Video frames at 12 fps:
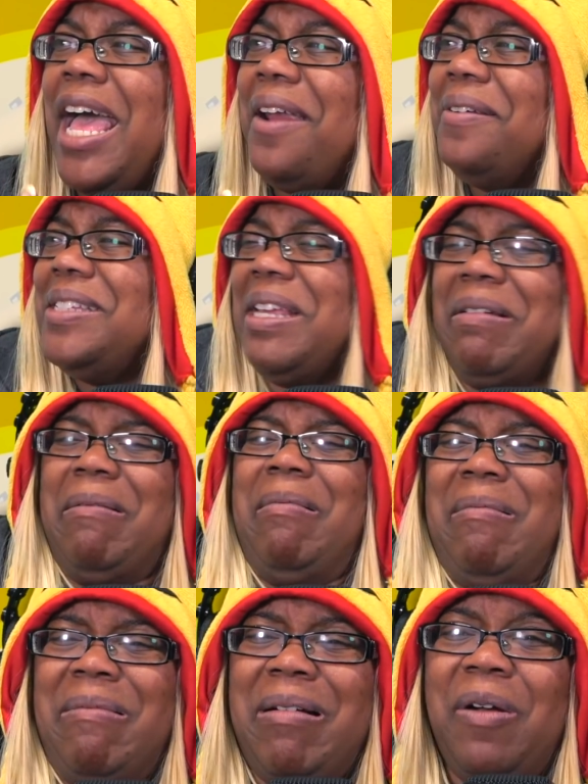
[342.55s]
And I was like,
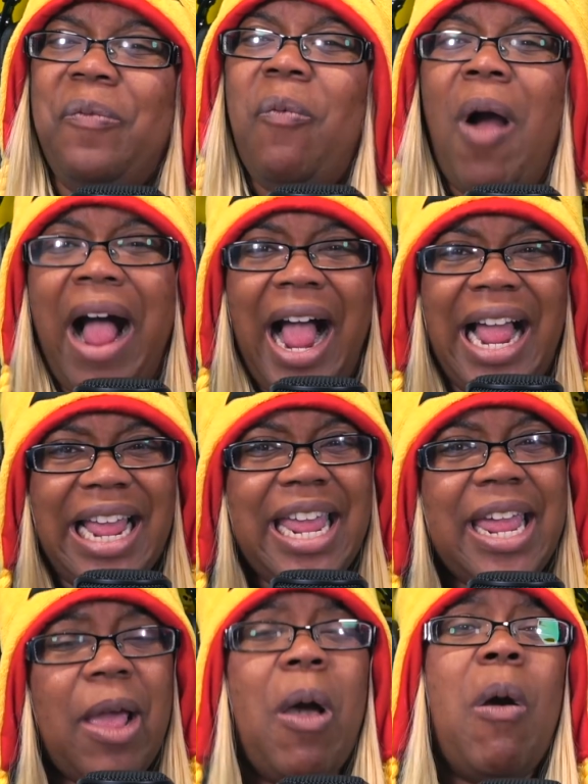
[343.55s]
oh,
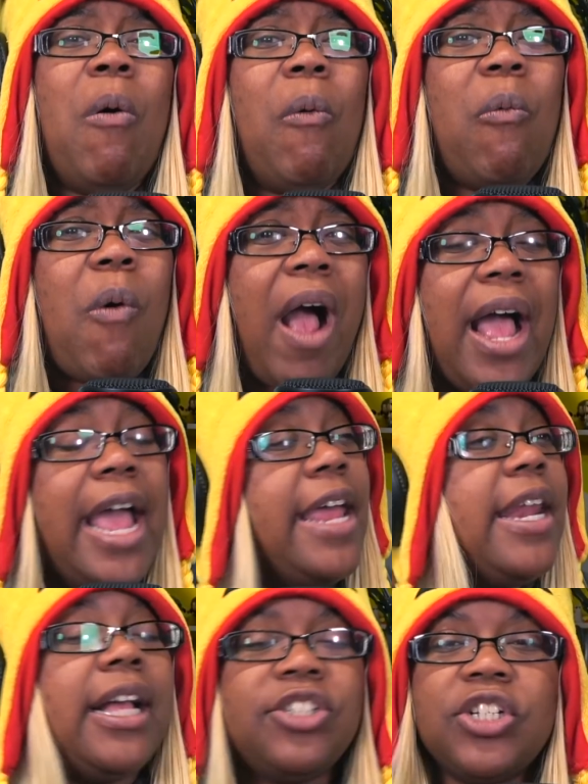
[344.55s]
why? Why?
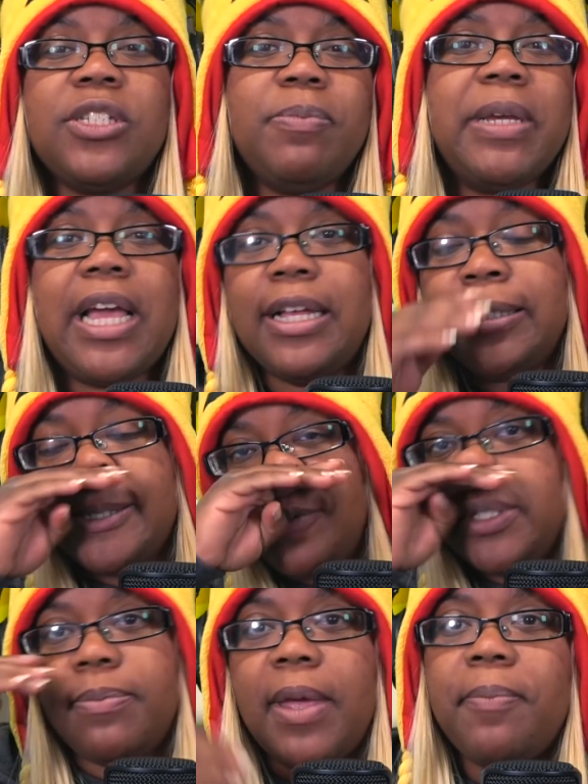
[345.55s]
And not just because it
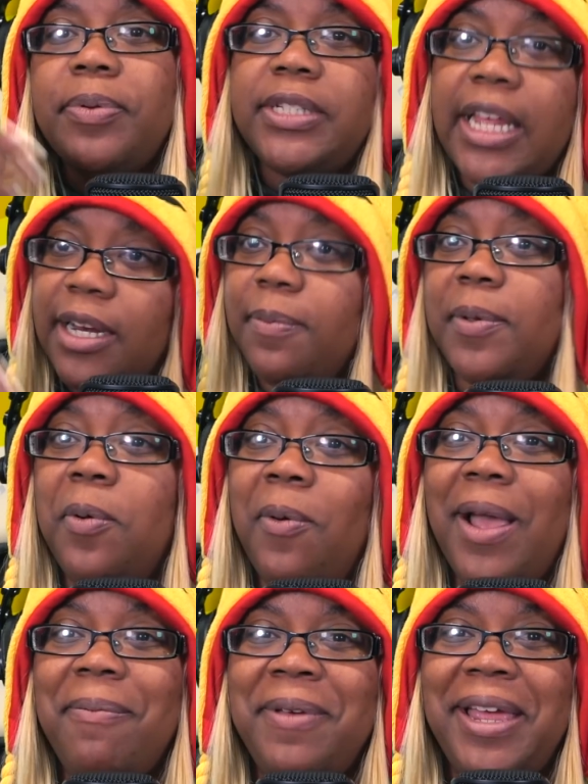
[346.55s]
was men pretending to be
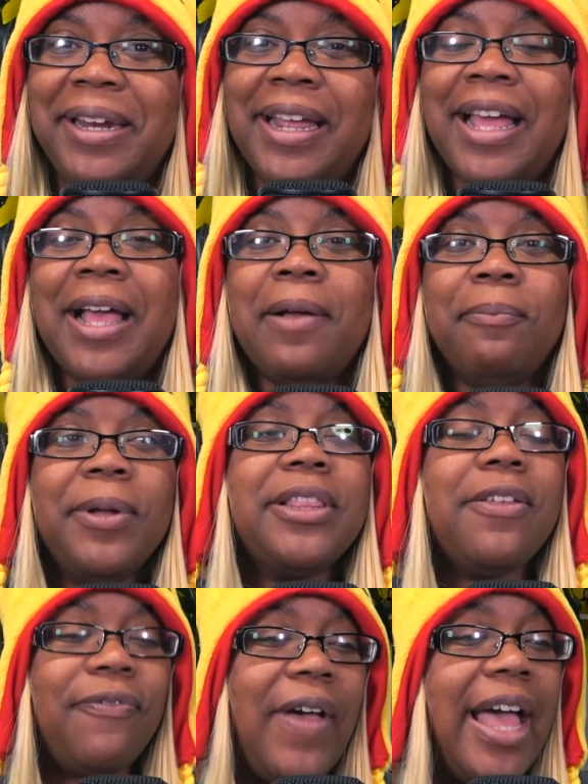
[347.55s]
women,
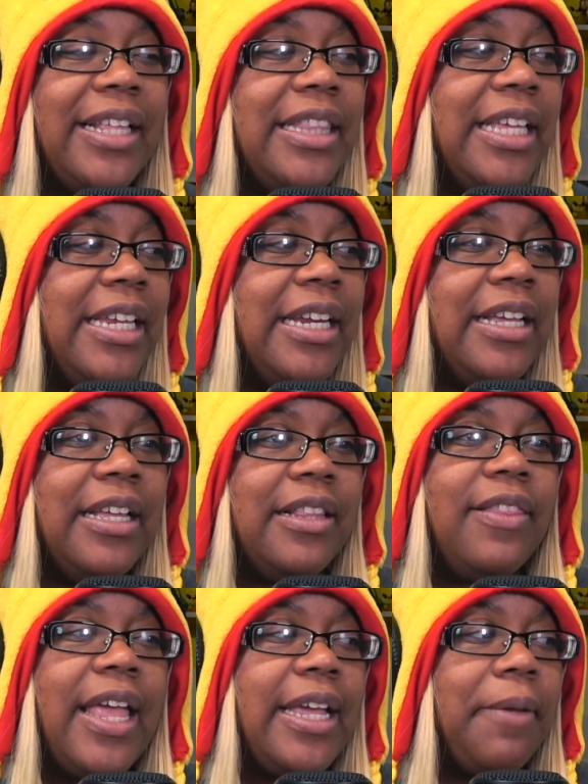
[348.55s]
but the fact that
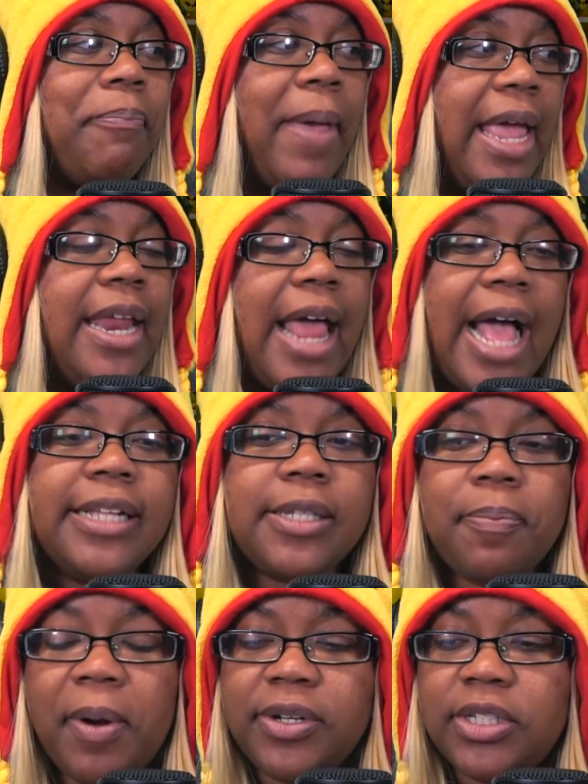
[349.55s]
like
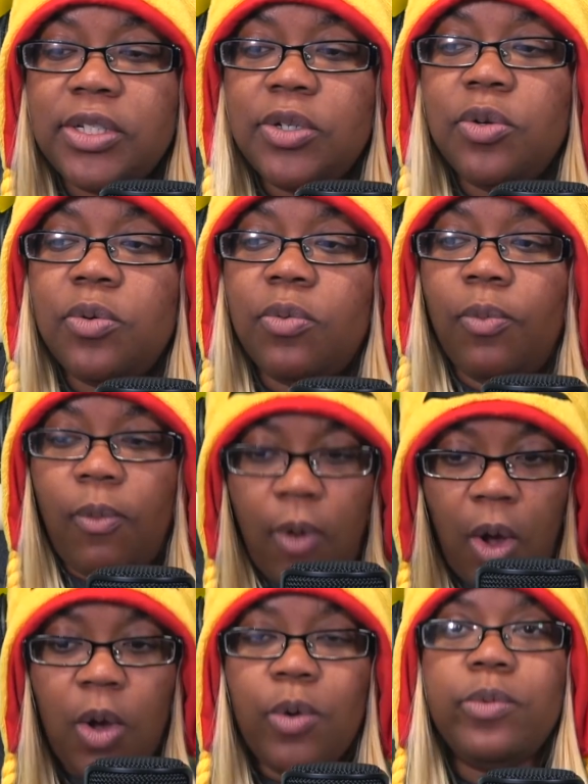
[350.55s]
as a person who
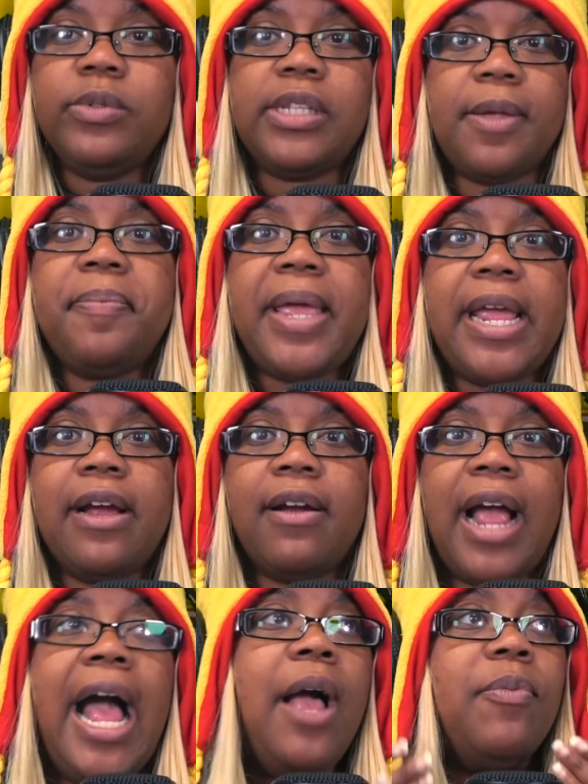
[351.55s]
owns a
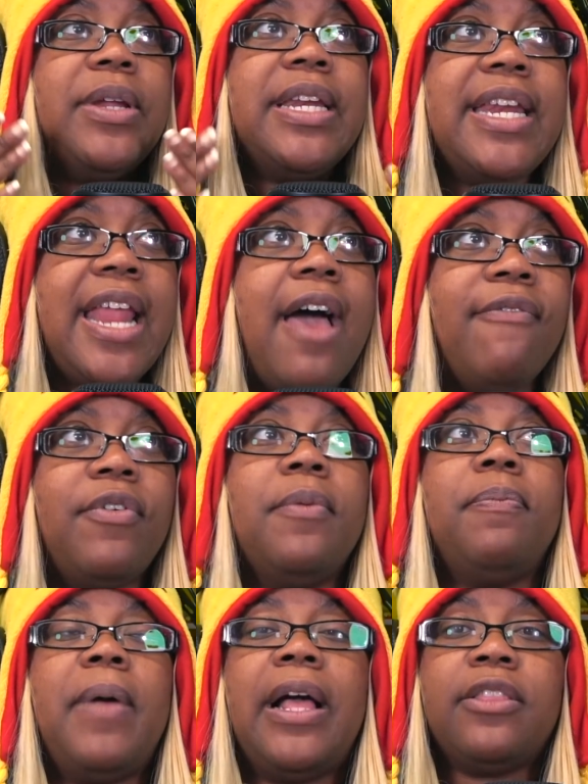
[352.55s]
pair, I would
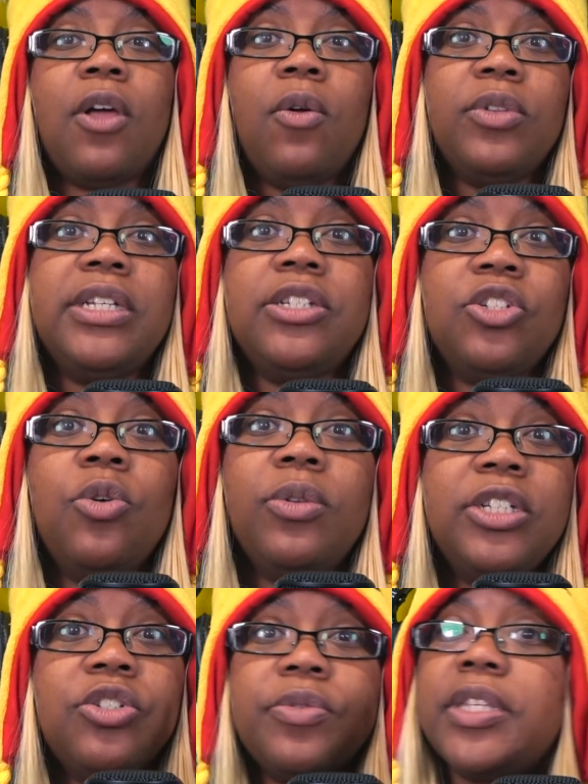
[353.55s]
never, you
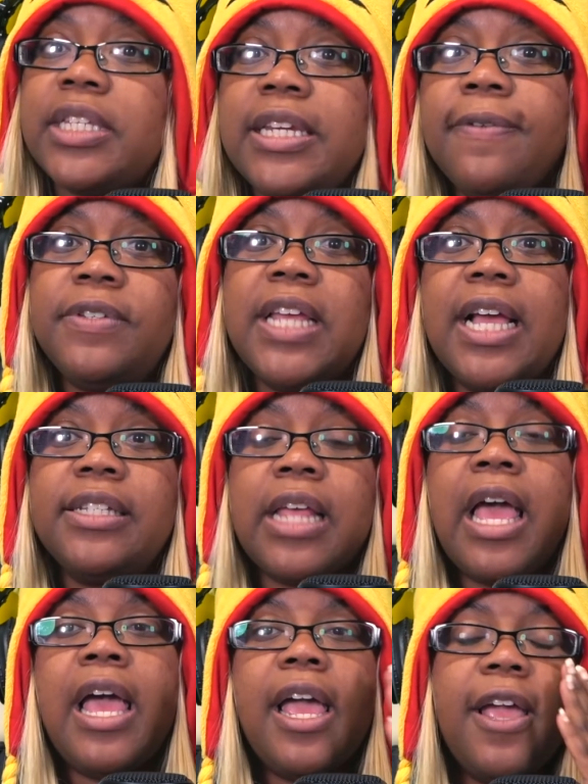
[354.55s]
only do the sniff test
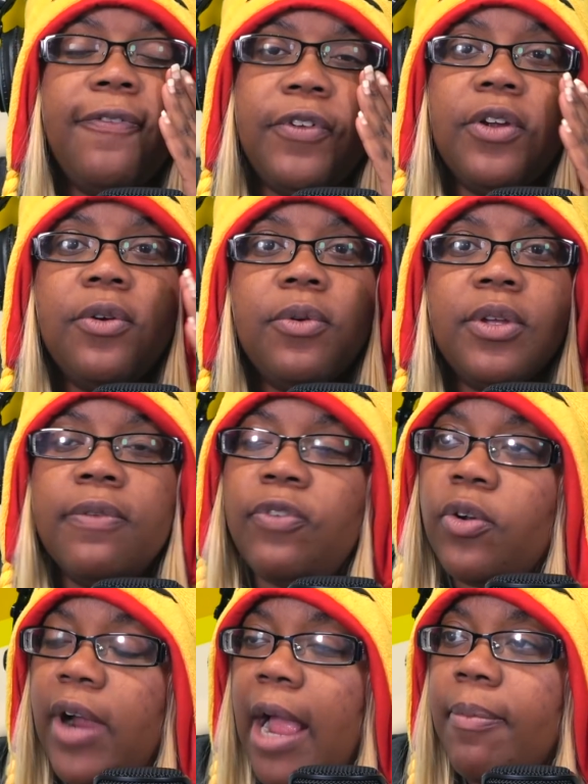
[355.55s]
if
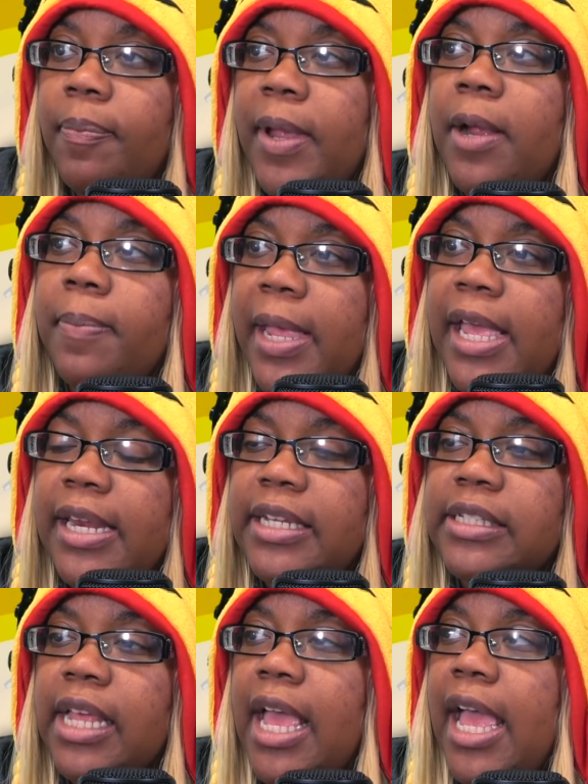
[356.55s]
you grab a pair of
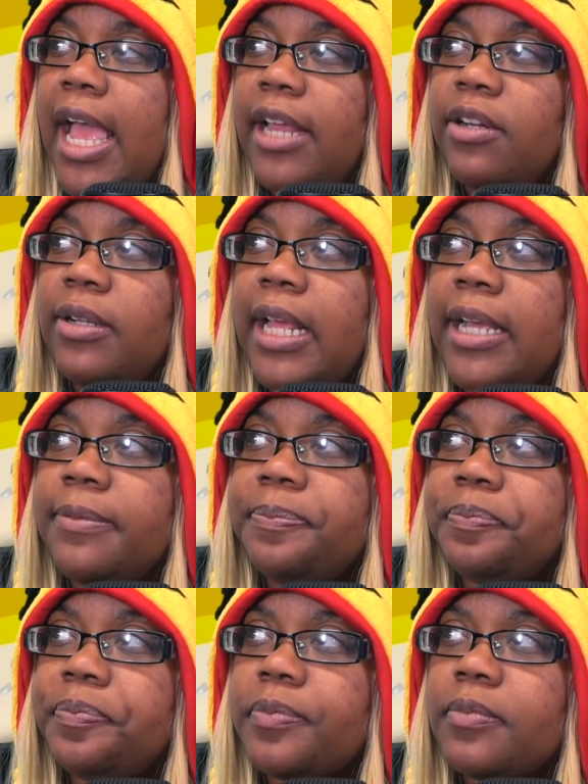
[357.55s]
panties and you're like,
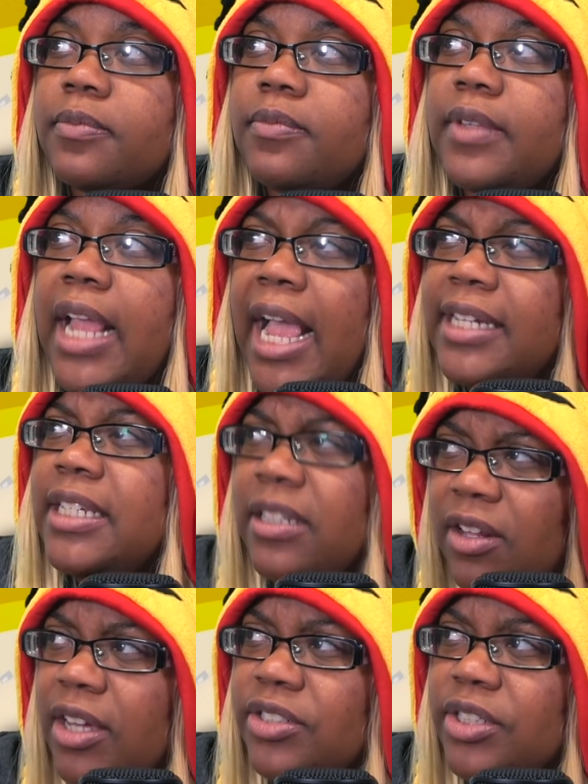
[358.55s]
I
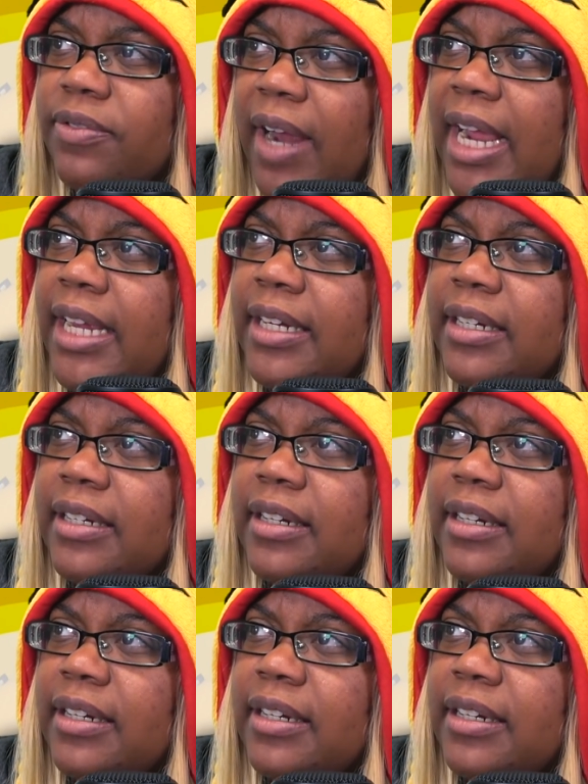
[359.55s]
did laundry, right?